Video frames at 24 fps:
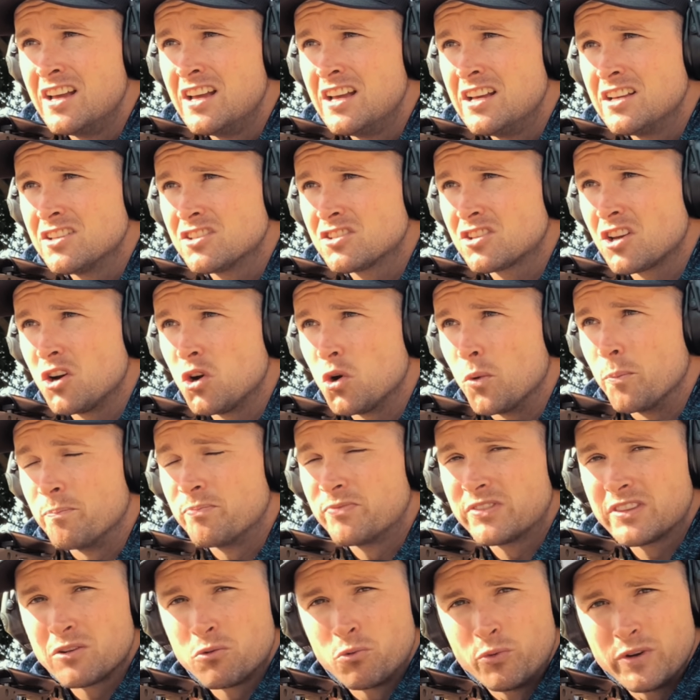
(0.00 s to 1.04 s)
So
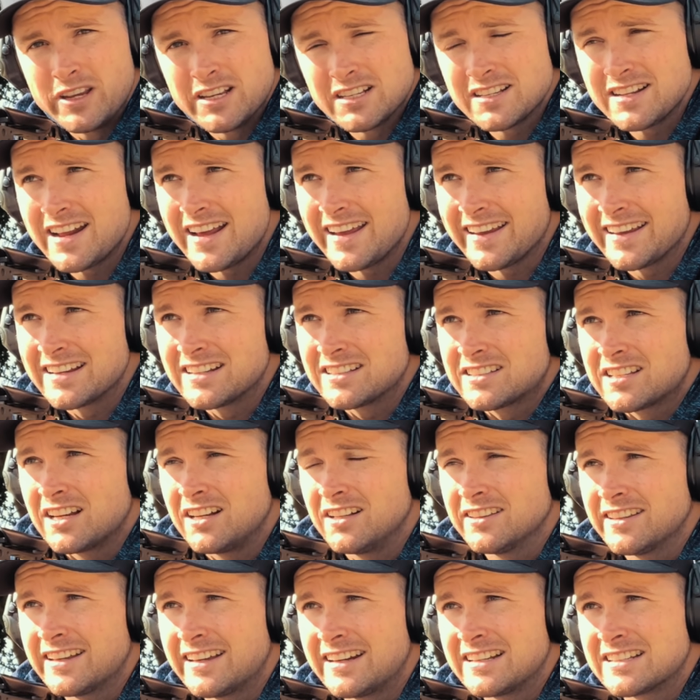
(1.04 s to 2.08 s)
the reason I can tell
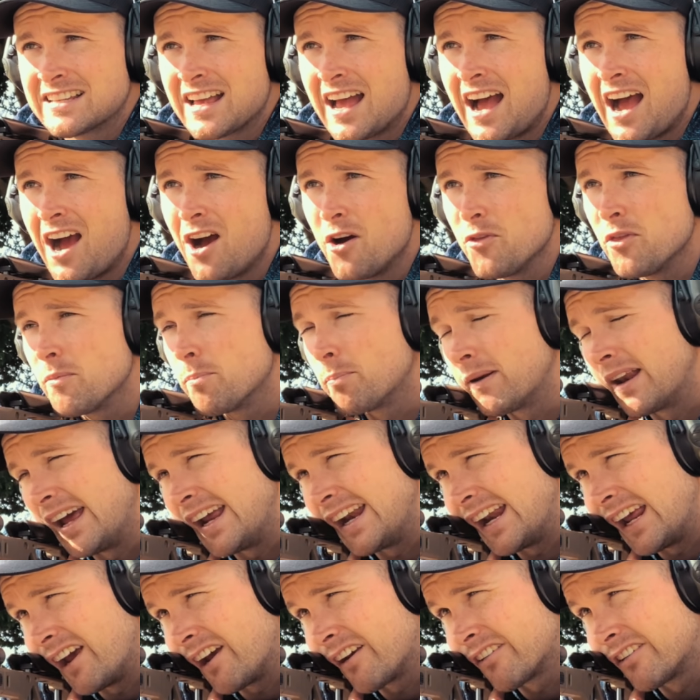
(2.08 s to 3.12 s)
that is how the plate
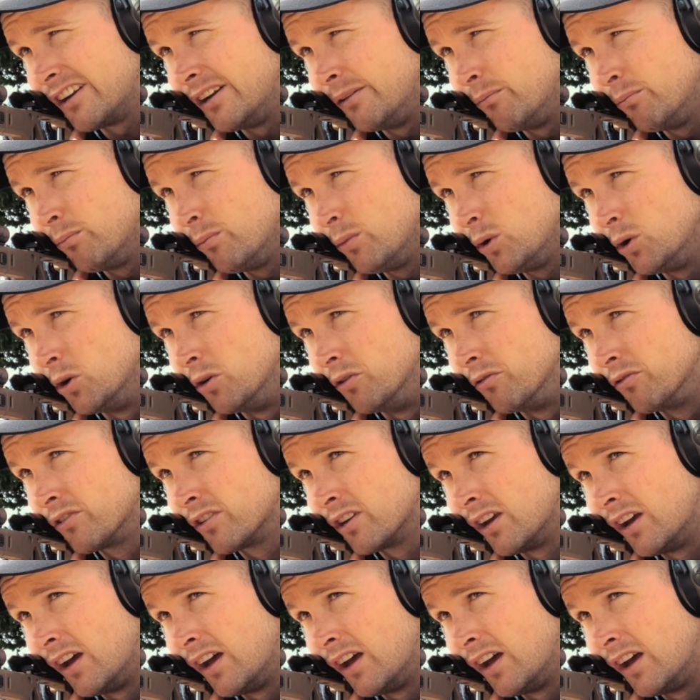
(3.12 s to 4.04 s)
actually moves.